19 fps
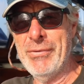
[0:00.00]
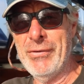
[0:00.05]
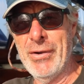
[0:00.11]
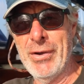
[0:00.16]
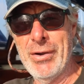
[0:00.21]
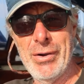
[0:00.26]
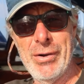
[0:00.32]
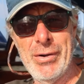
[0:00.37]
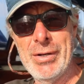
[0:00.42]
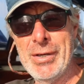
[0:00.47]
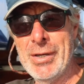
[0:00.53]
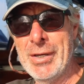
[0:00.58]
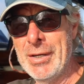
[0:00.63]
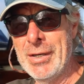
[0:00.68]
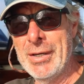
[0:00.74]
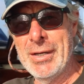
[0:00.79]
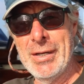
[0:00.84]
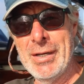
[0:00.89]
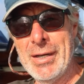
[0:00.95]
So
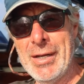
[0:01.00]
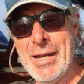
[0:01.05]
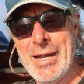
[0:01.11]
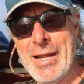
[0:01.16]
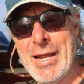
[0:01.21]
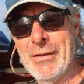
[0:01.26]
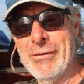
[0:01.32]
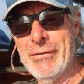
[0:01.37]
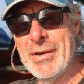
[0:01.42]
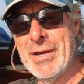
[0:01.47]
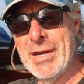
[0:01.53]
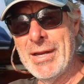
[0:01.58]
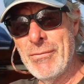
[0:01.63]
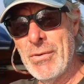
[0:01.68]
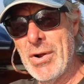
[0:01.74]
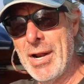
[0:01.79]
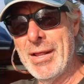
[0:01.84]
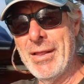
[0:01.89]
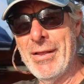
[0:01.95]
I guess they
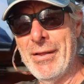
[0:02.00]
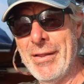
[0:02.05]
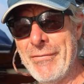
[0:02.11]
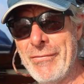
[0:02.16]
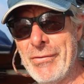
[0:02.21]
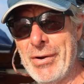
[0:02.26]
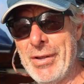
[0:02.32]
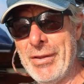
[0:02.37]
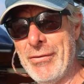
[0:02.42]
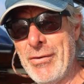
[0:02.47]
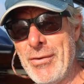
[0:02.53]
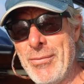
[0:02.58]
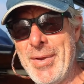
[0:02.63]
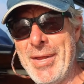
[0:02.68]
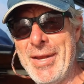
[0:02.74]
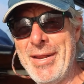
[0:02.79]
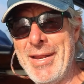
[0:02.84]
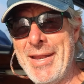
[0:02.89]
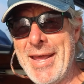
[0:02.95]
didn't want to deliver it to
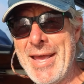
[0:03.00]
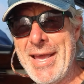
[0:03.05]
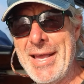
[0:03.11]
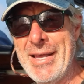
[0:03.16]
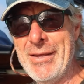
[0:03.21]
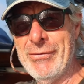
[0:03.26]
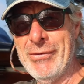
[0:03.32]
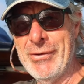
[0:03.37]
me today.